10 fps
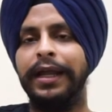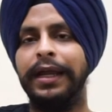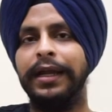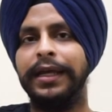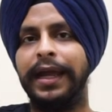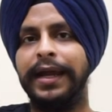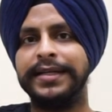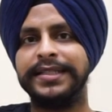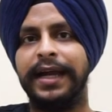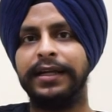
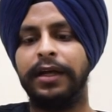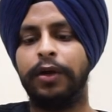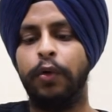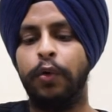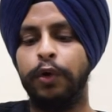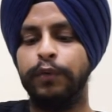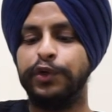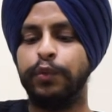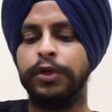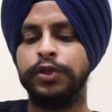indicates that the code
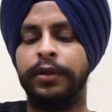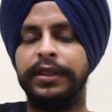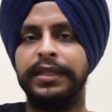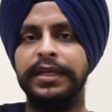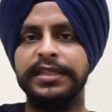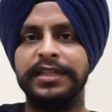which was on these